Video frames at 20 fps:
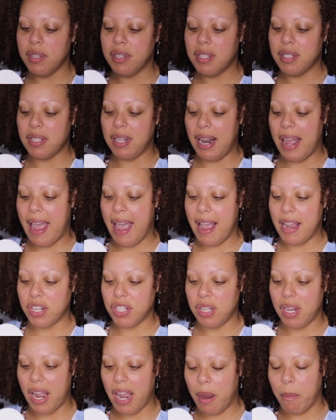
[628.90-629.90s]

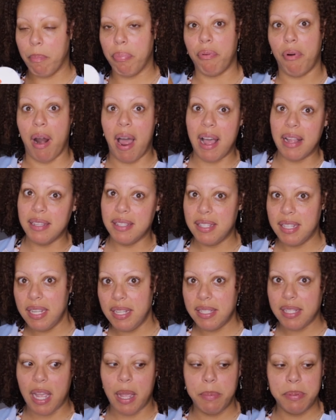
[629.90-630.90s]
slash like
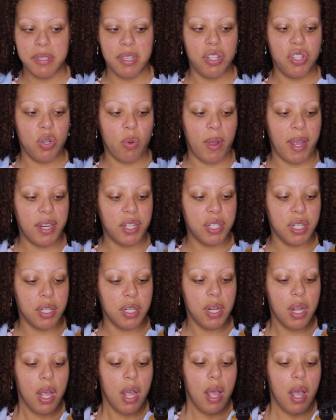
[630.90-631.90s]
bronzing type
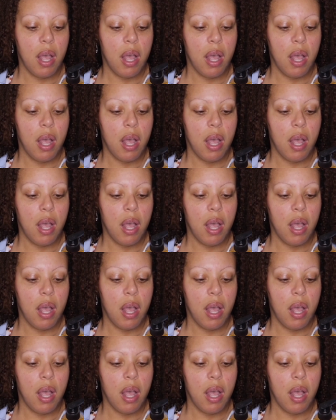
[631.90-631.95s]
situation.